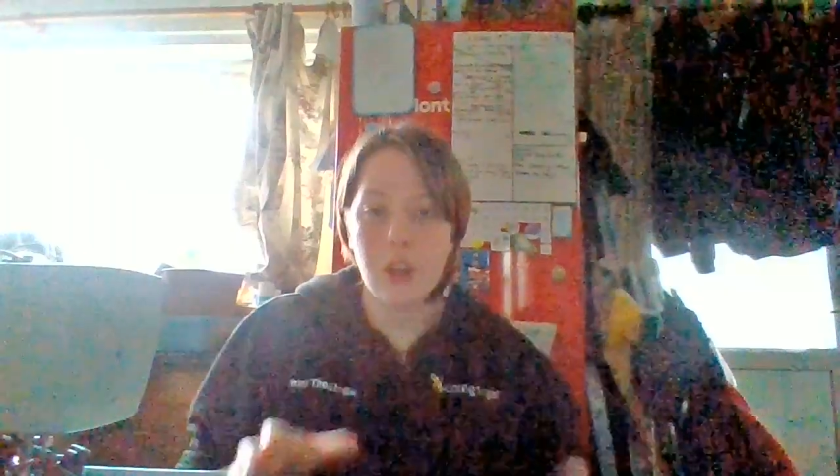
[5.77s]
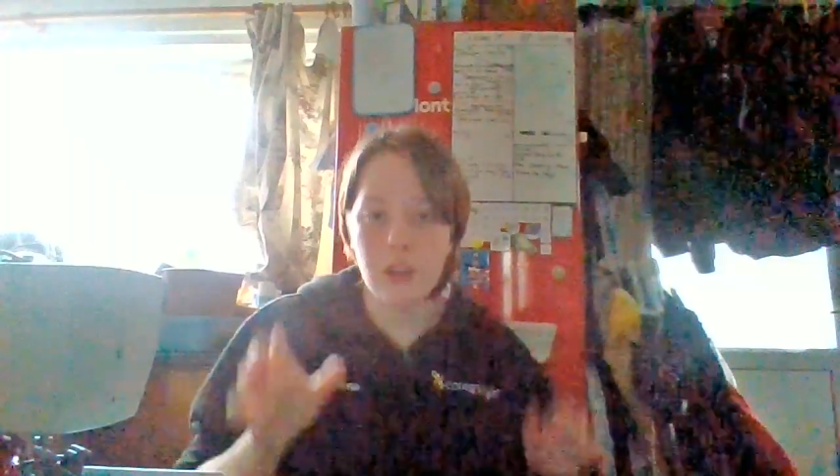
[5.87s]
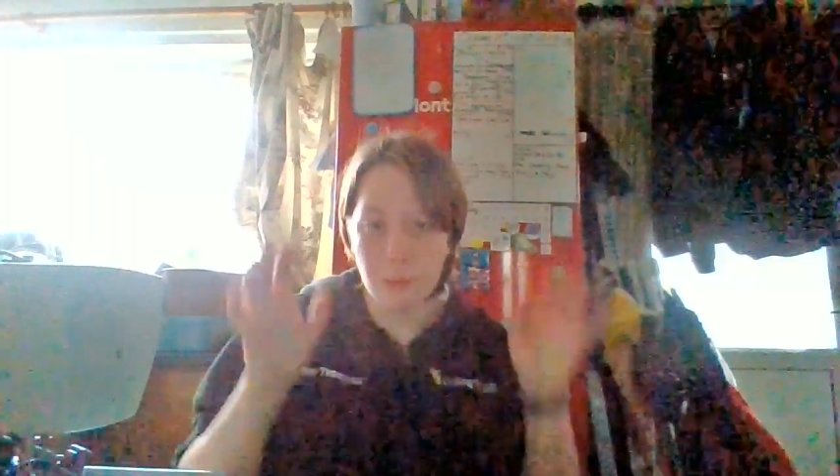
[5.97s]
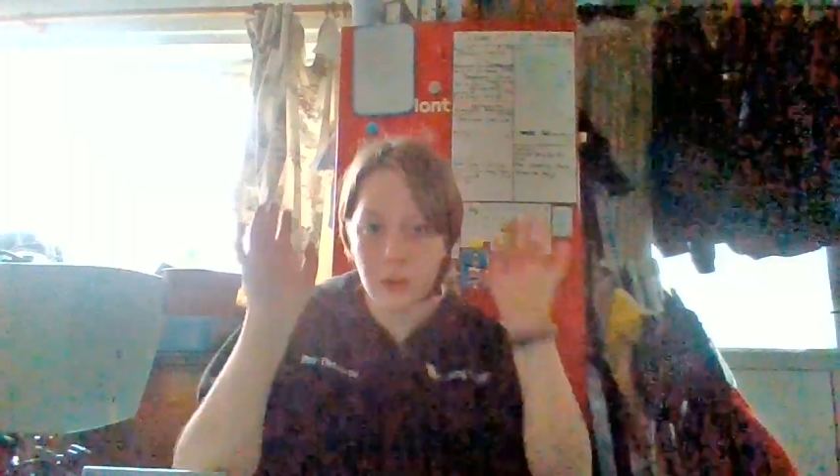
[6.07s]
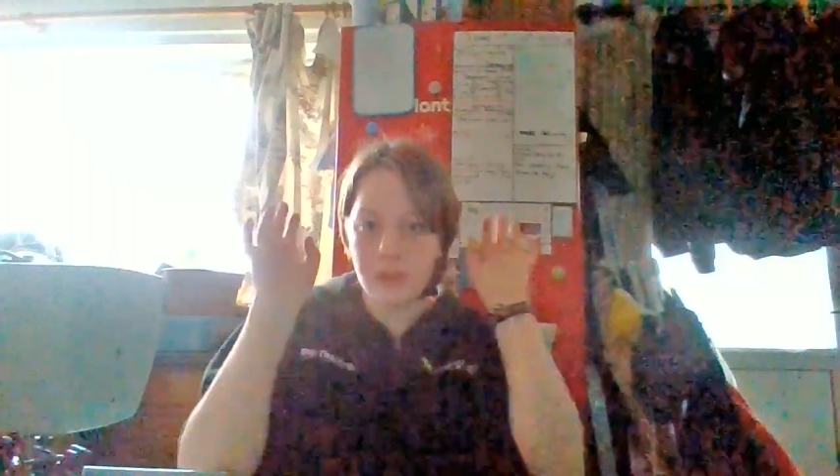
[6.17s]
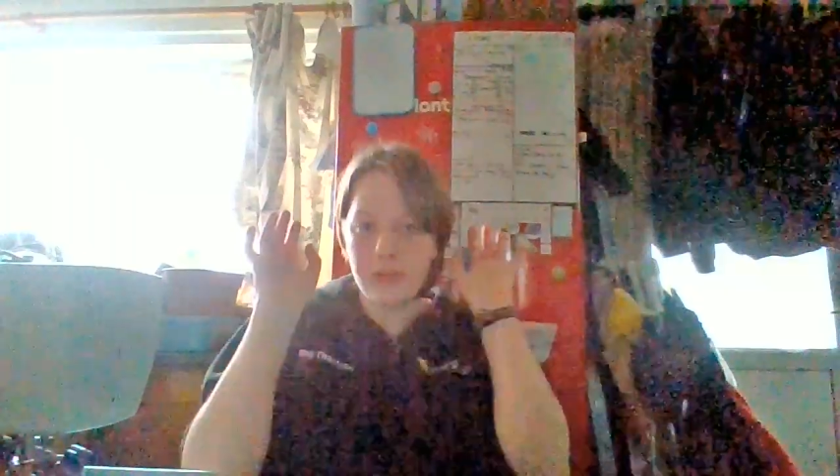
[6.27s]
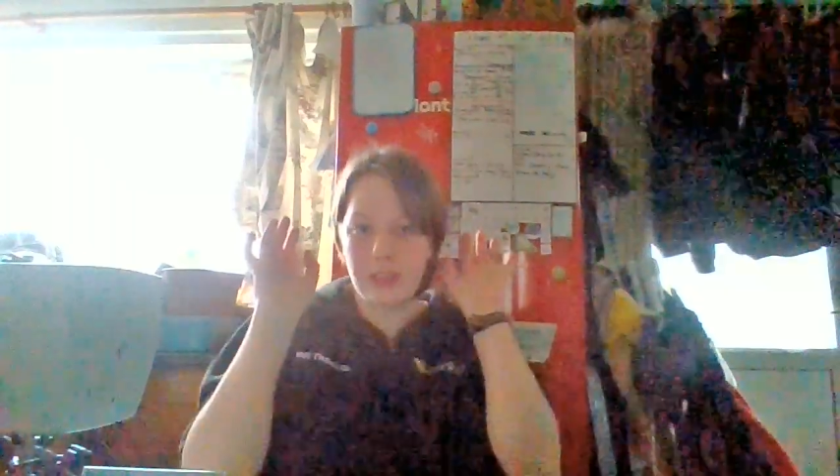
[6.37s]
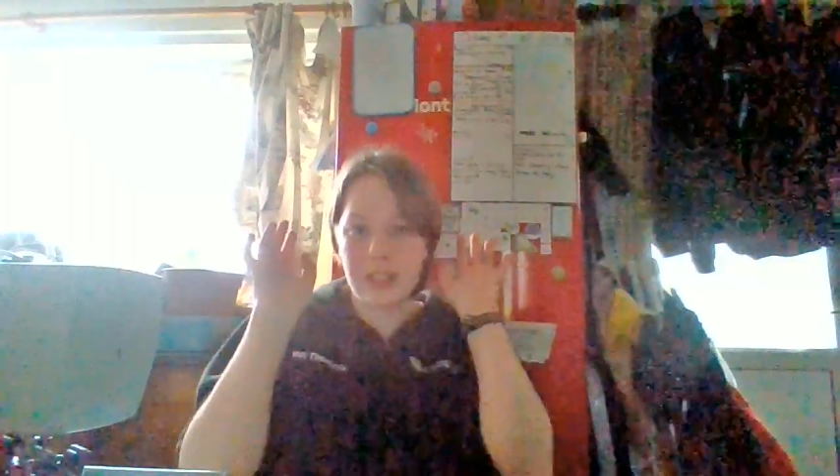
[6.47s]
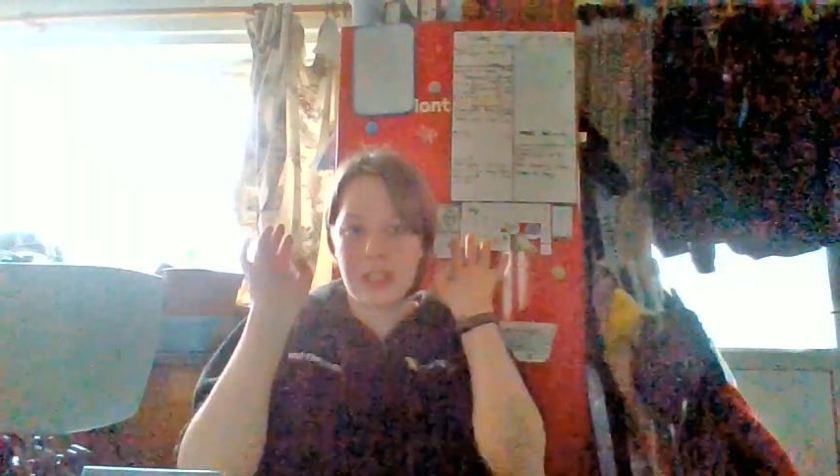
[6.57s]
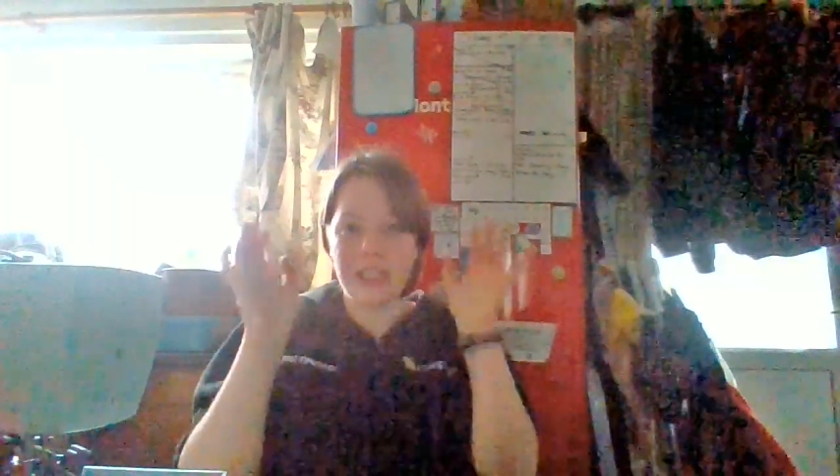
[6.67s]
the
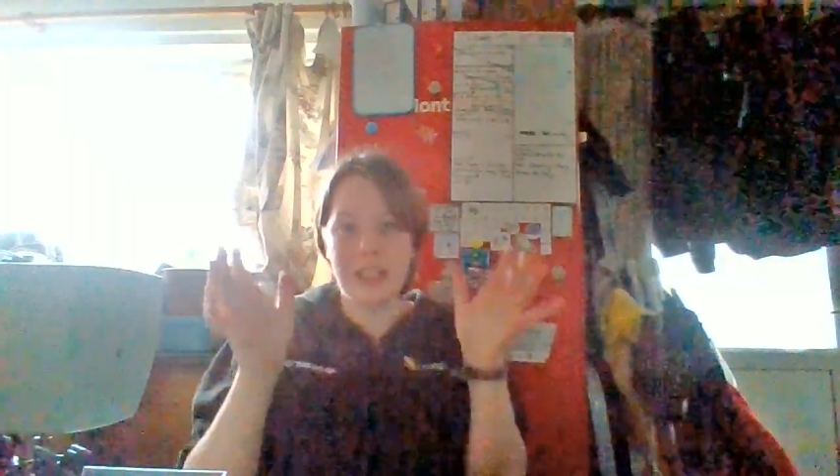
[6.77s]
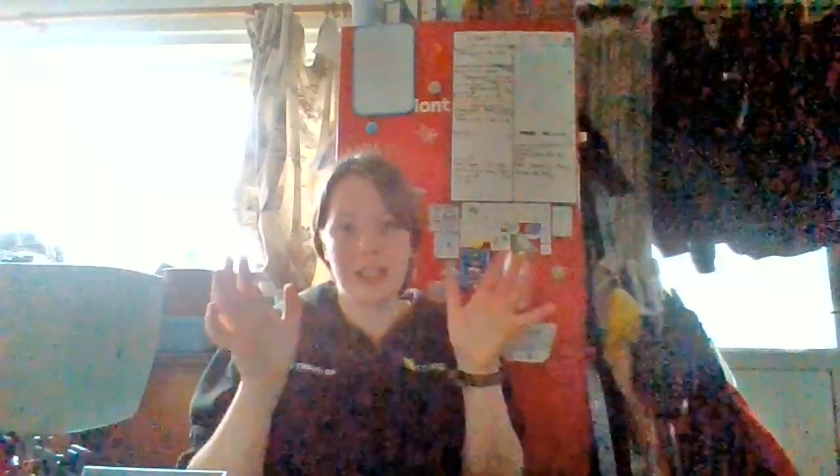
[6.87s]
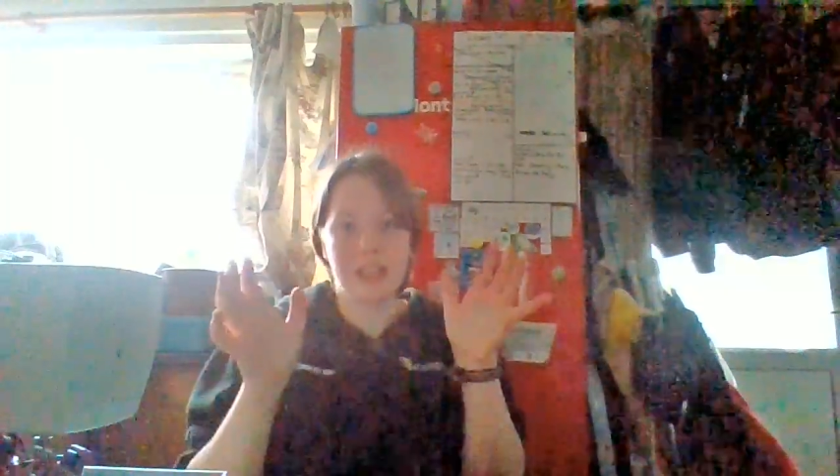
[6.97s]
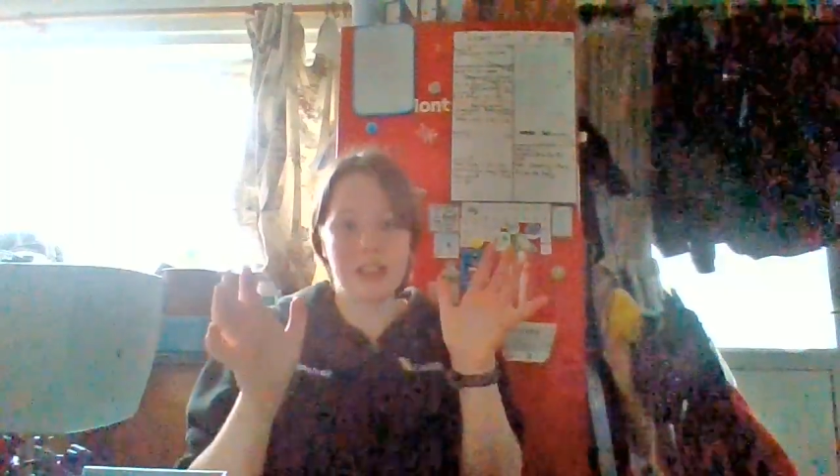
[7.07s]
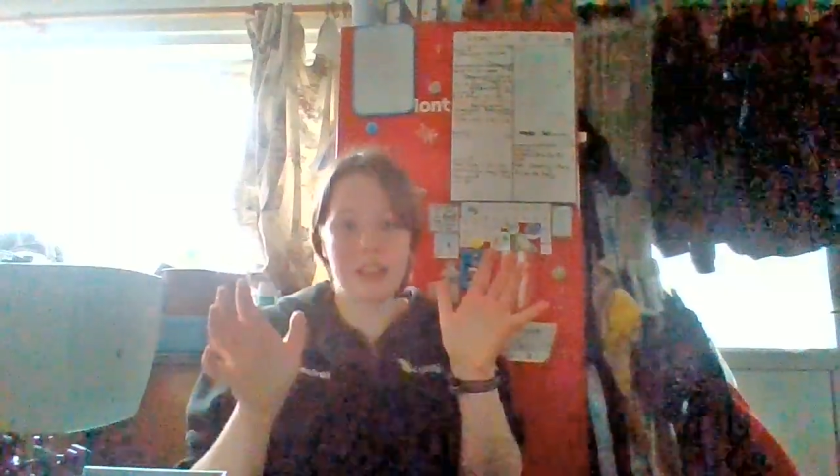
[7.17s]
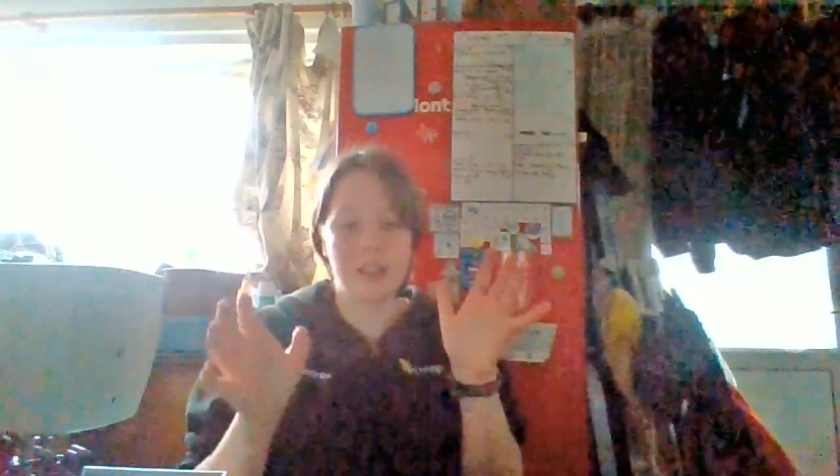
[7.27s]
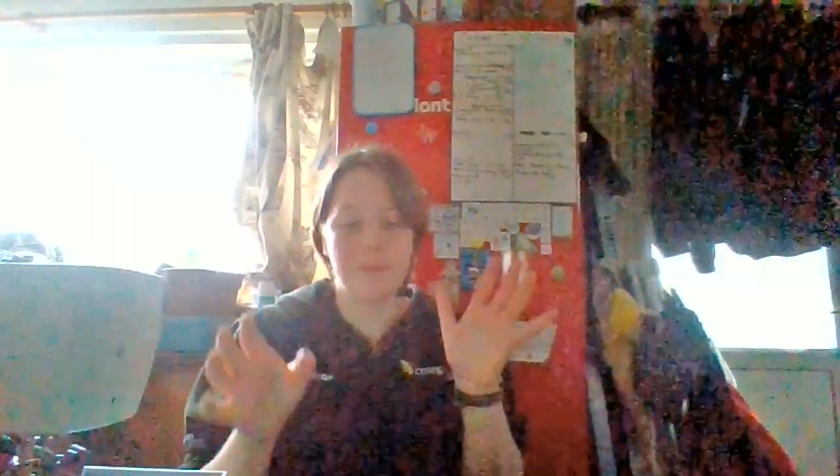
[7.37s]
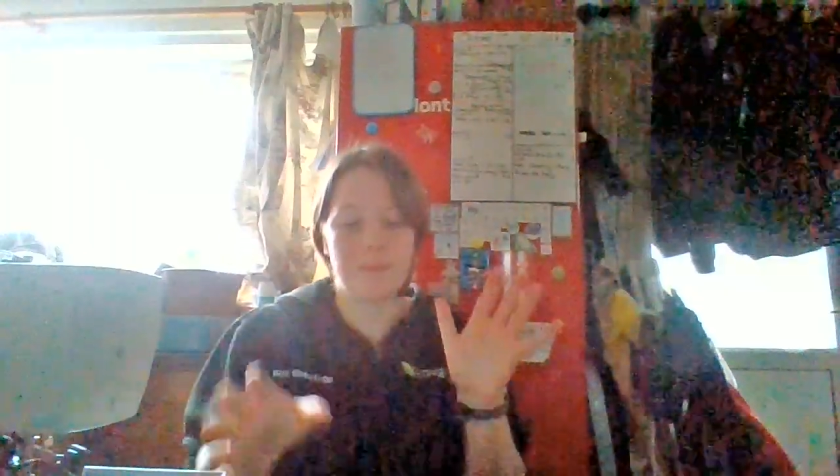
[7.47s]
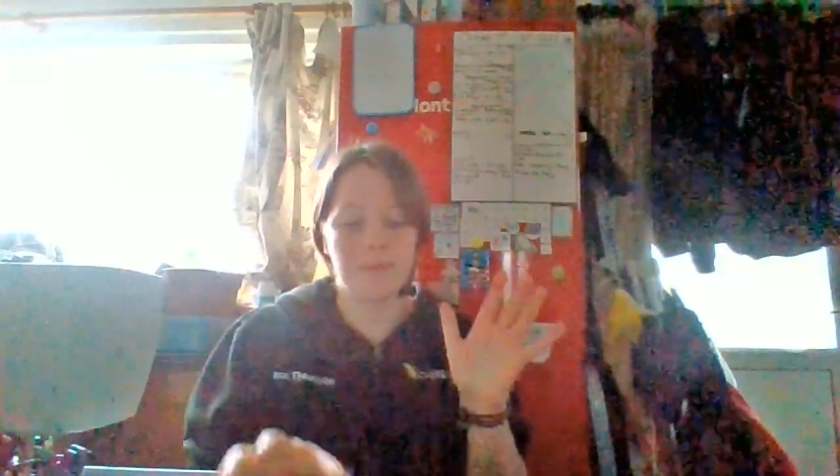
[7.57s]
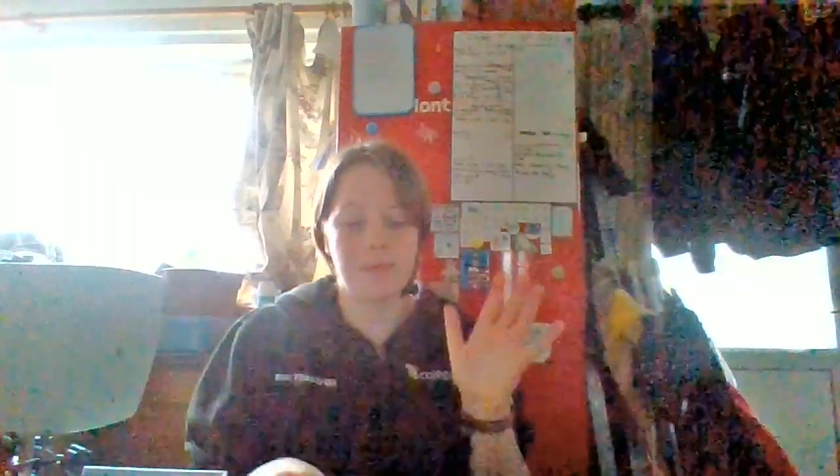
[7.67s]
wolf's ears